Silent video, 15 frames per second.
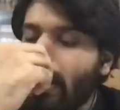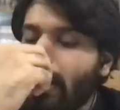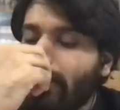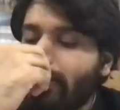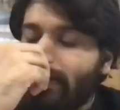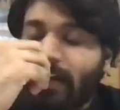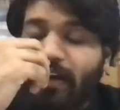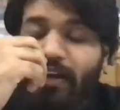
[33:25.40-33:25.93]

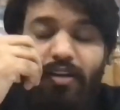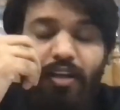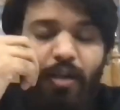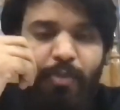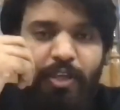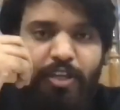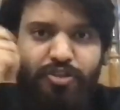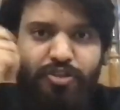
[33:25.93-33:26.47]
There are a
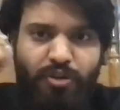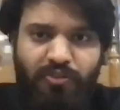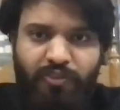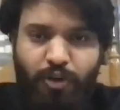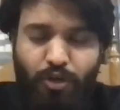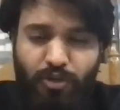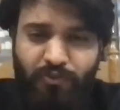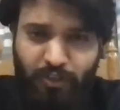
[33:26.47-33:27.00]
mention of a
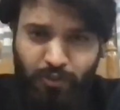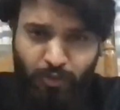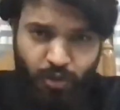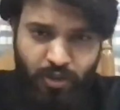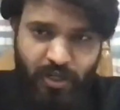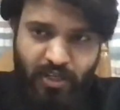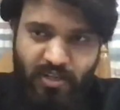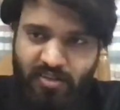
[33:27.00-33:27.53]
lot of
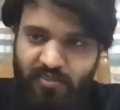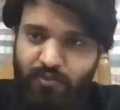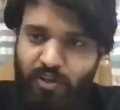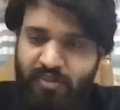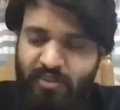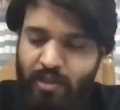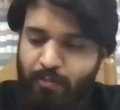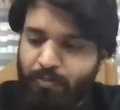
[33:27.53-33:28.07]
authorities. For
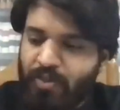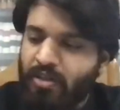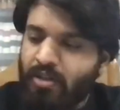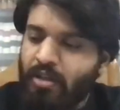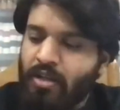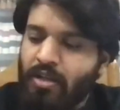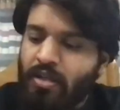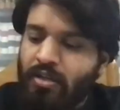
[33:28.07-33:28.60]
example,
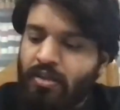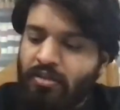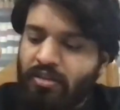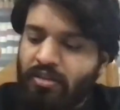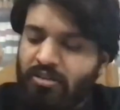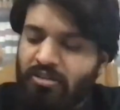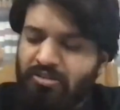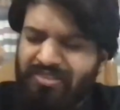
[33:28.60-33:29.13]

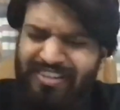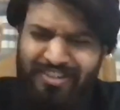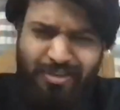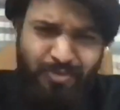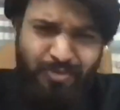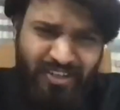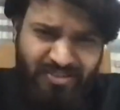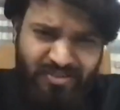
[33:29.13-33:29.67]
the central
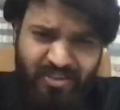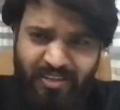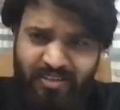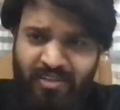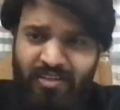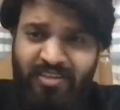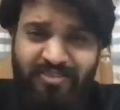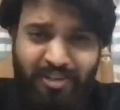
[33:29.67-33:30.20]
ministry, the
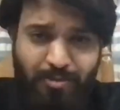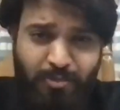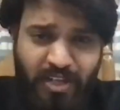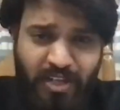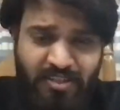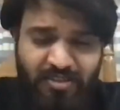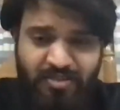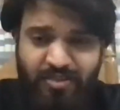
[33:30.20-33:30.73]
district
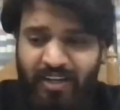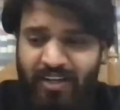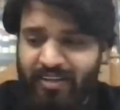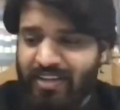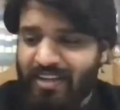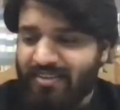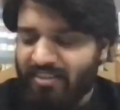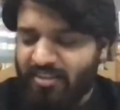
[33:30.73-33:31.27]
magistrate, the
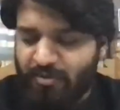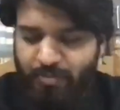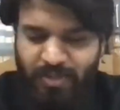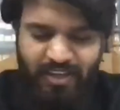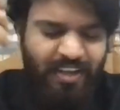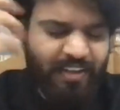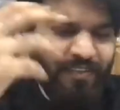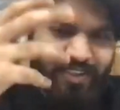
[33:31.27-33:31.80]

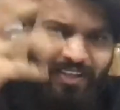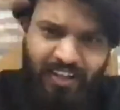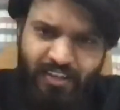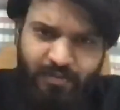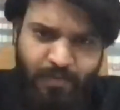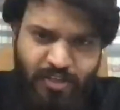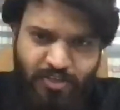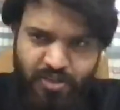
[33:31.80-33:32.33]
SSP, everything is
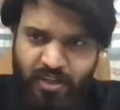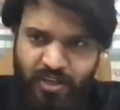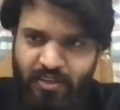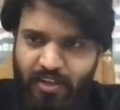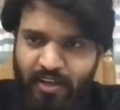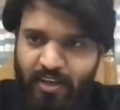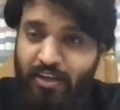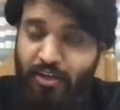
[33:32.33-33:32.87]
mentioned in
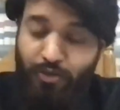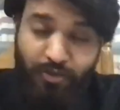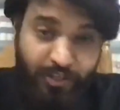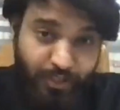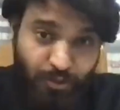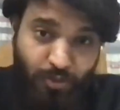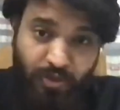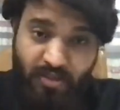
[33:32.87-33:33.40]
there, and you
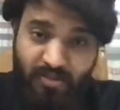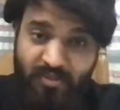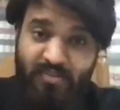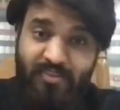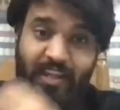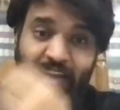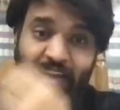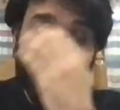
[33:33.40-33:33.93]
need to discuss
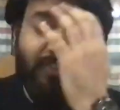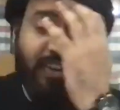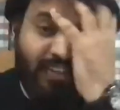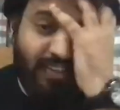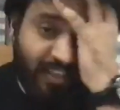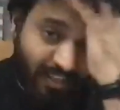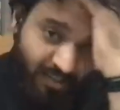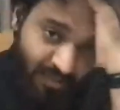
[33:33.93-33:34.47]

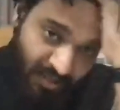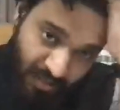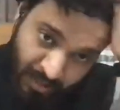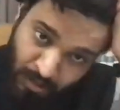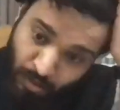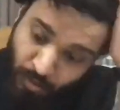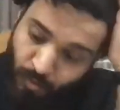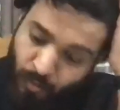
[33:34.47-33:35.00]
everything
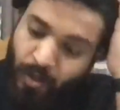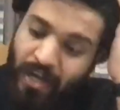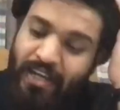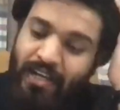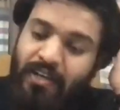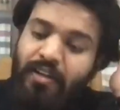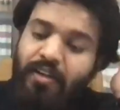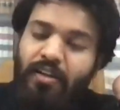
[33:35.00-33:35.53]

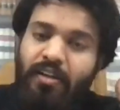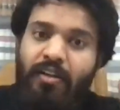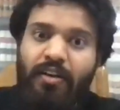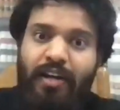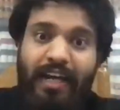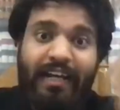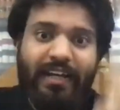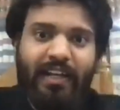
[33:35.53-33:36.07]
while
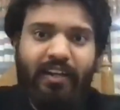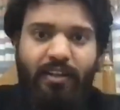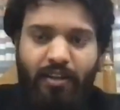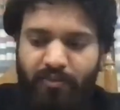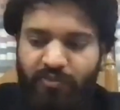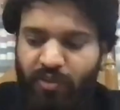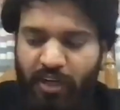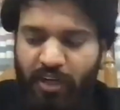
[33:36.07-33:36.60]
writing
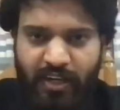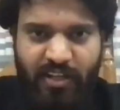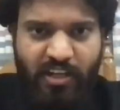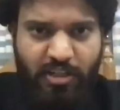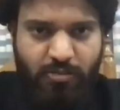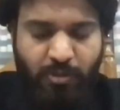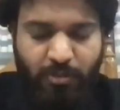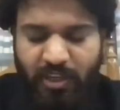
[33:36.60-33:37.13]
for
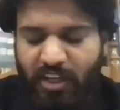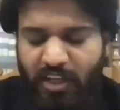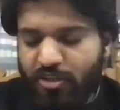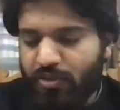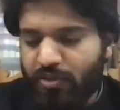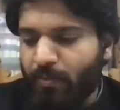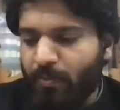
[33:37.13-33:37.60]
international publication.